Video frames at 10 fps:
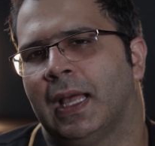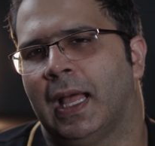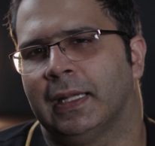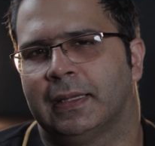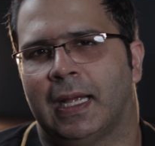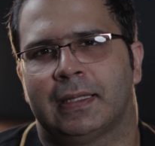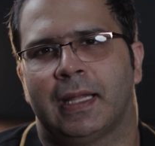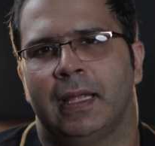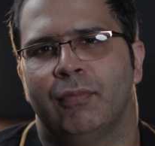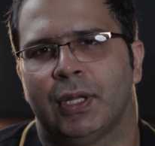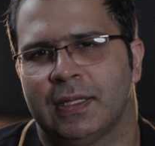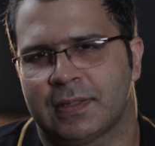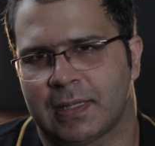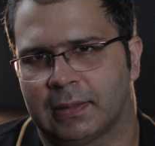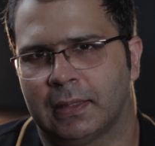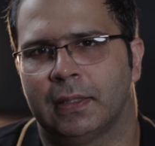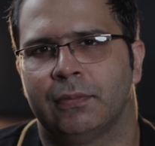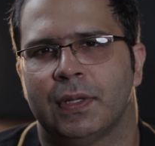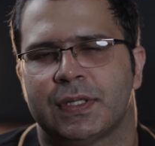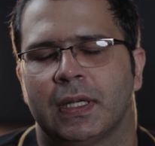At that time when I started
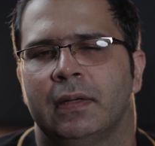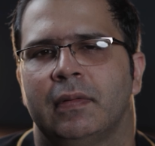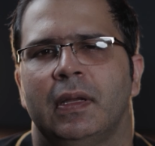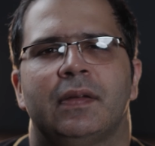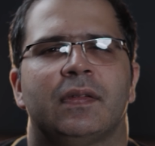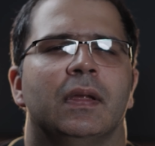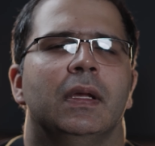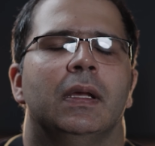investing in REITs,